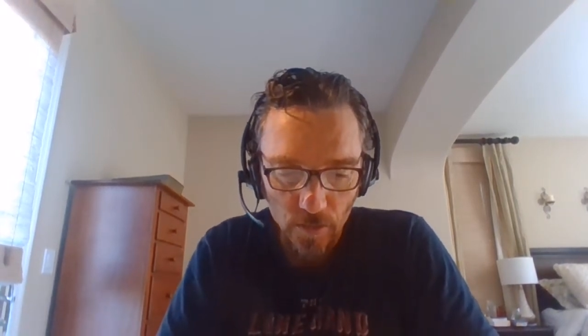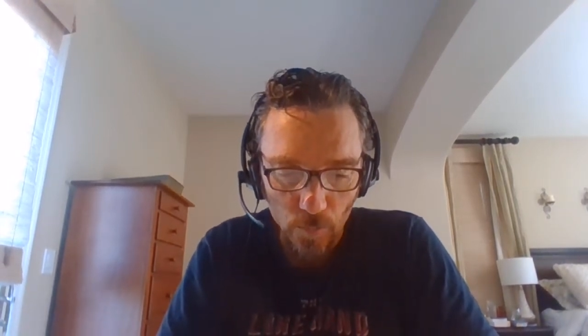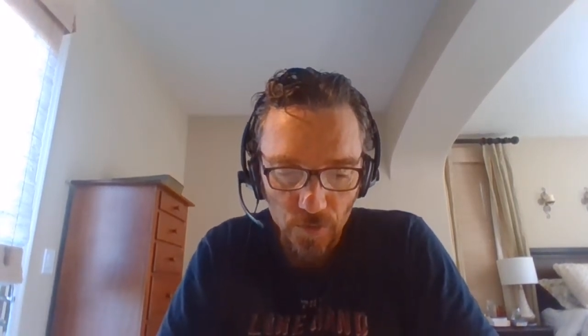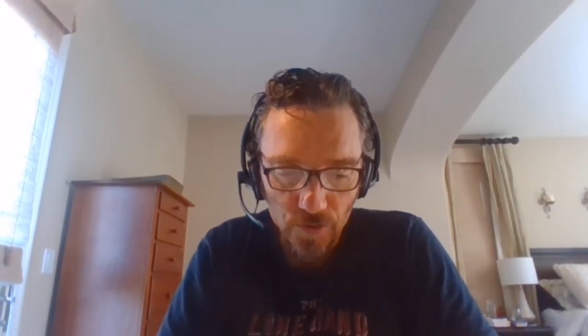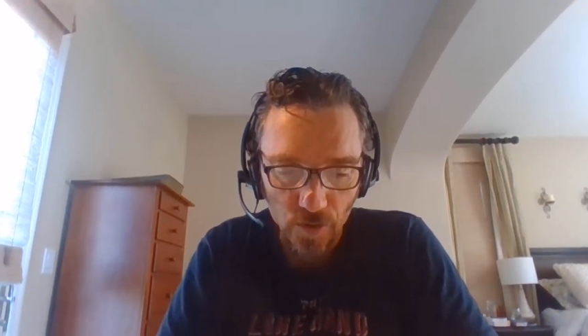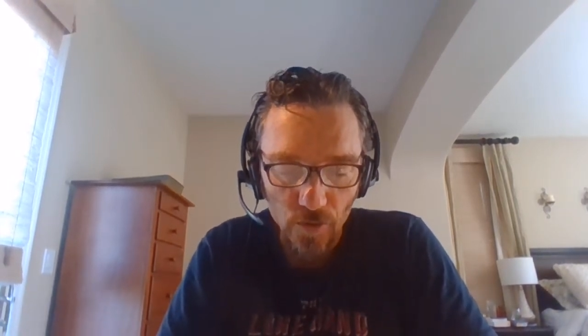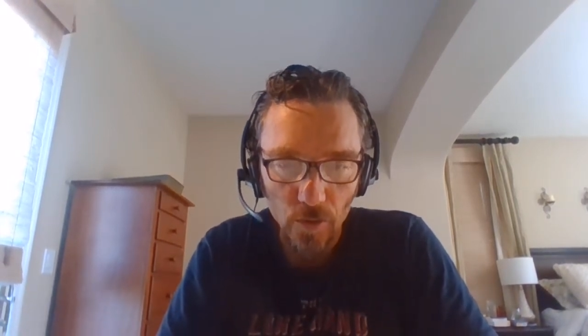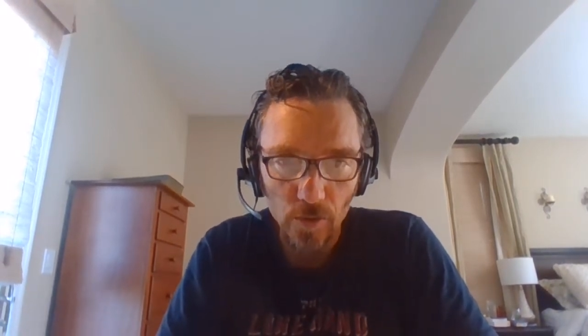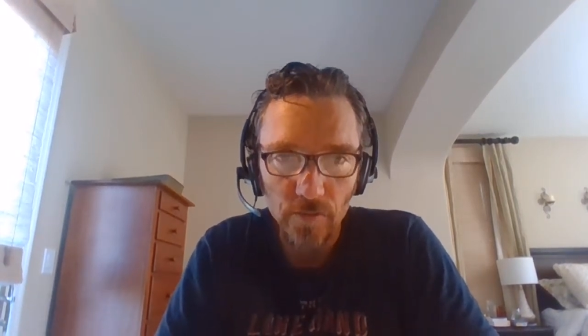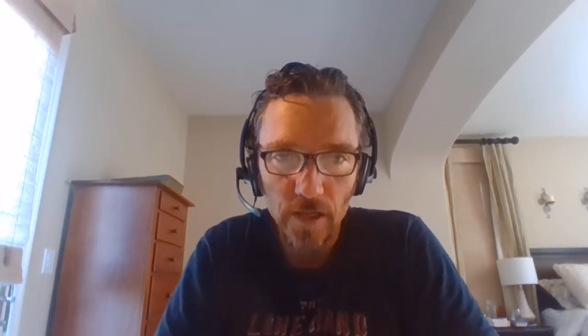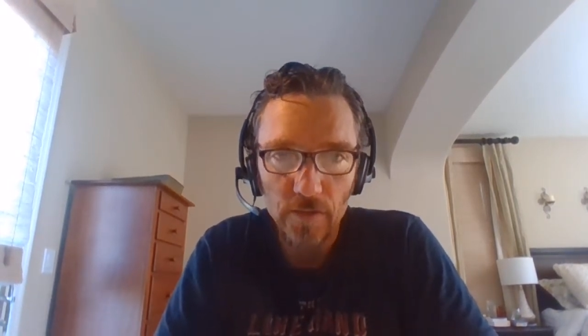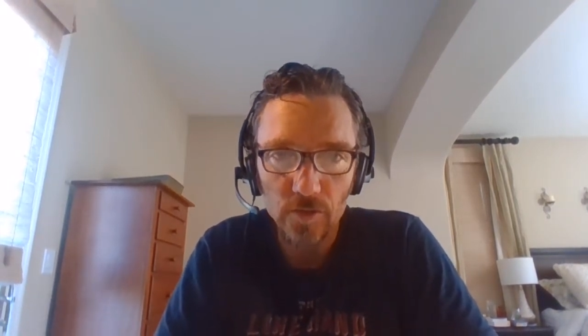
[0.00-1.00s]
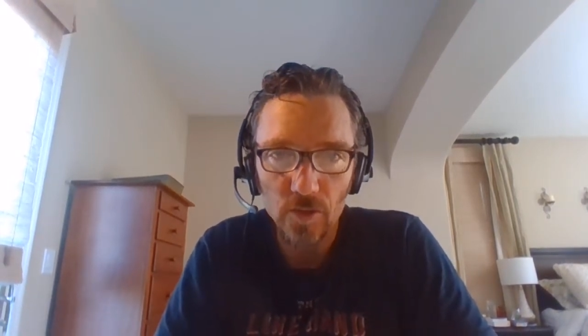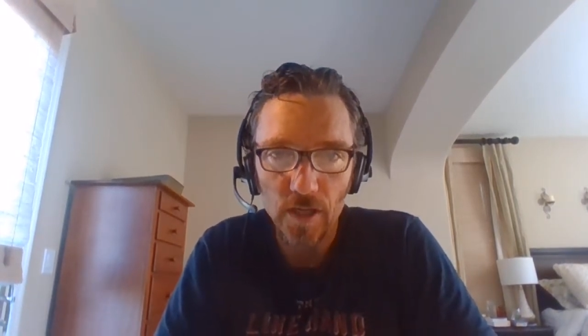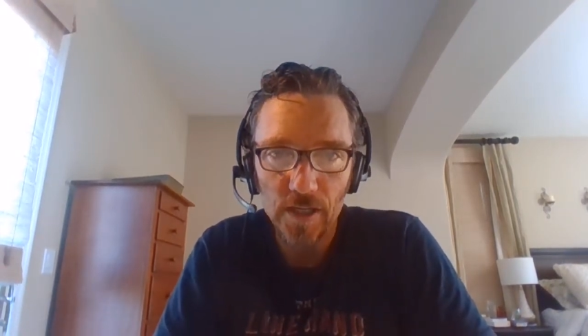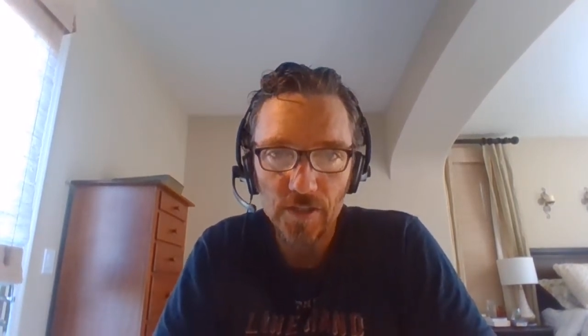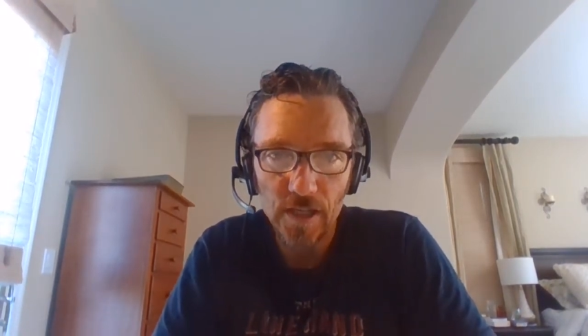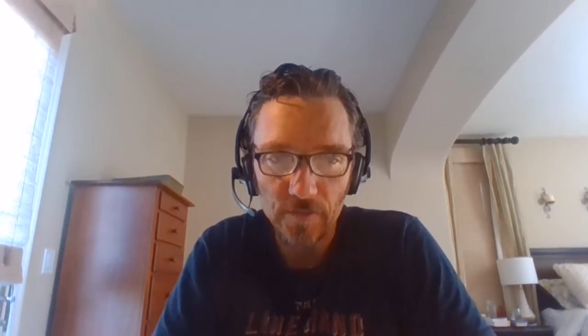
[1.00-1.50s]
with the goal of having you
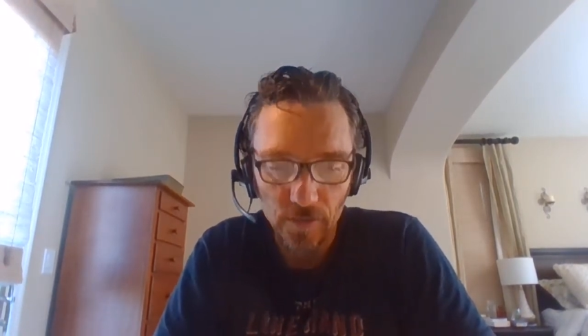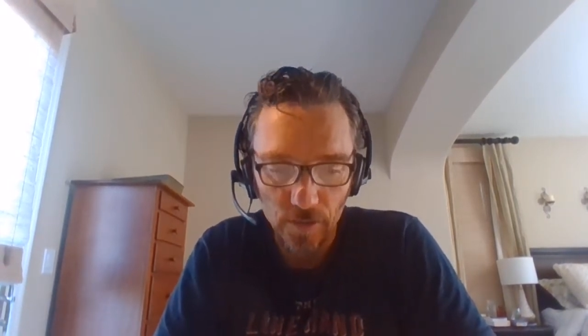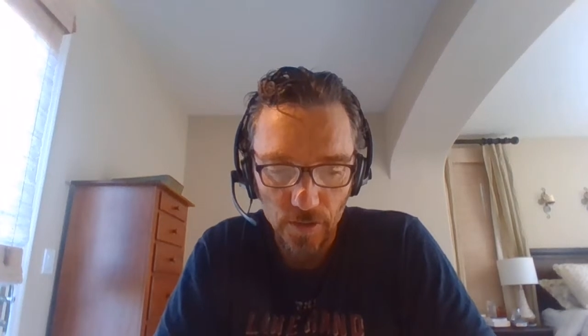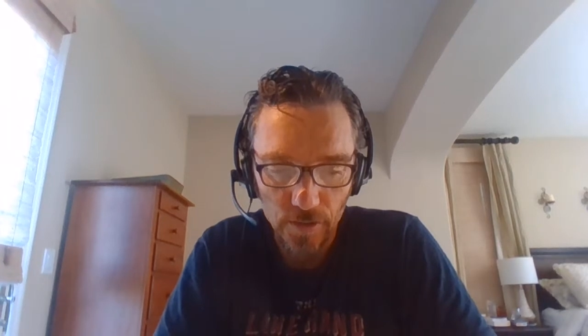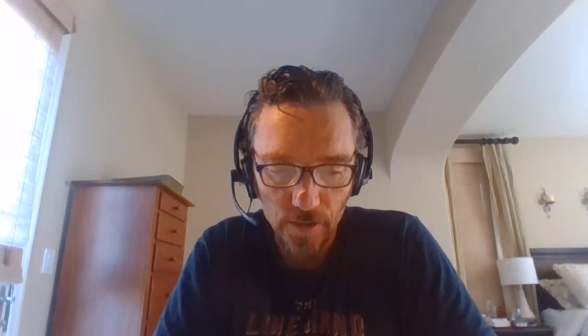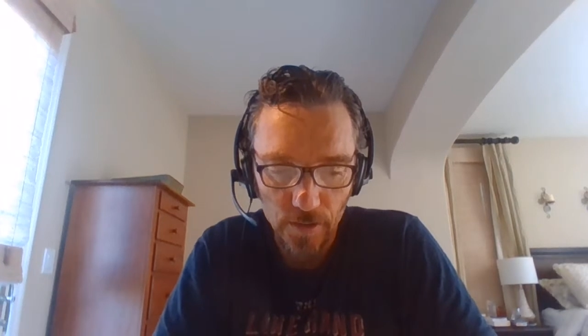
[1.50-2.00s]
guys have a look